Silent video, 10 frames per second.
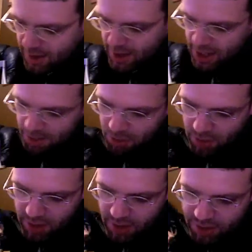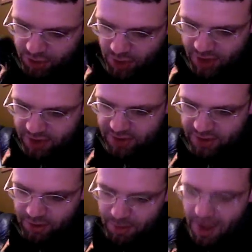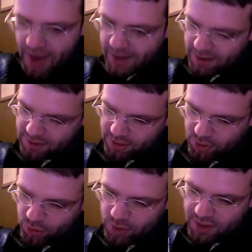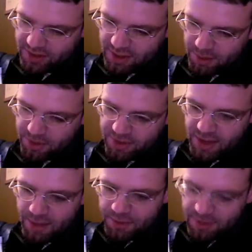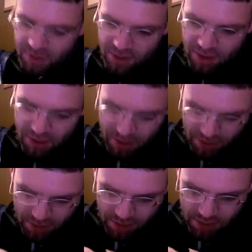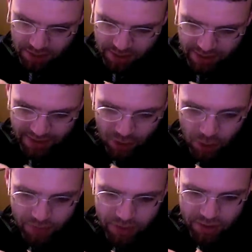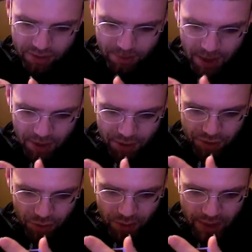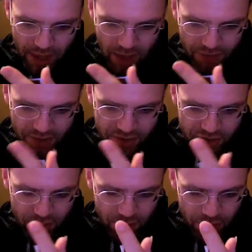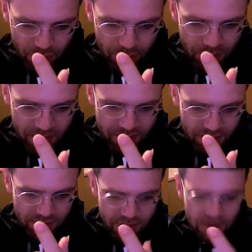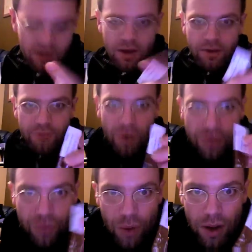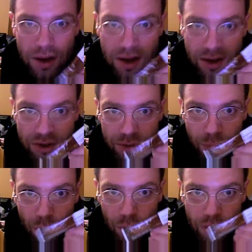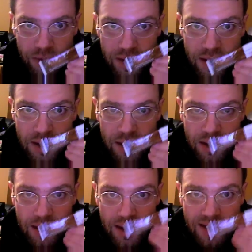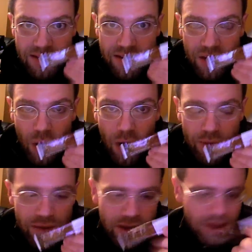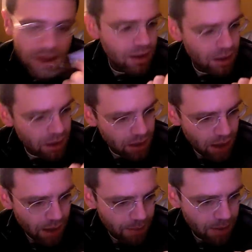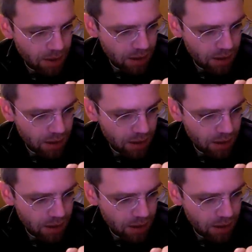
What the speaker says: and I'm looking at the directions on the back. It's 3 simple steps that they don't even bother to write out. They just show you 3 pictures. First one is you pour the instant coffee in the cup,